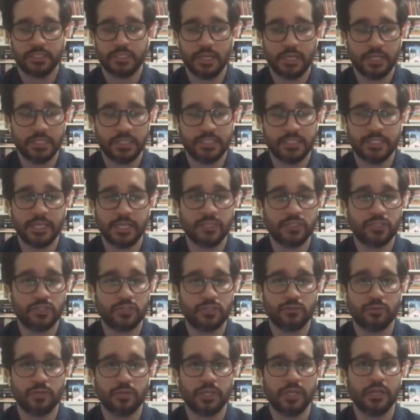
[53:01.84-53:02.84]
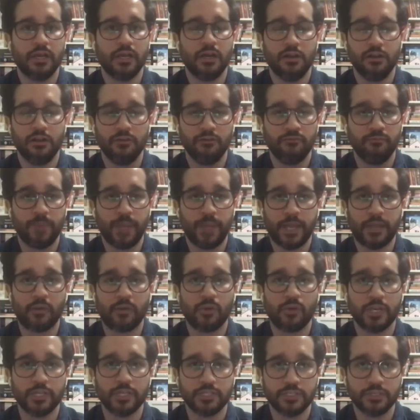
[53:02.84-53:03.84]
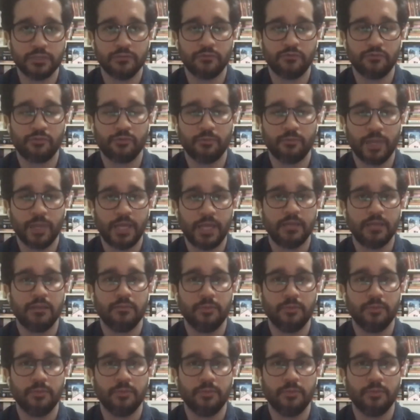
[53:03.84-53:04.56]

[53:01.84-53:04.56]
a century of migration from Latin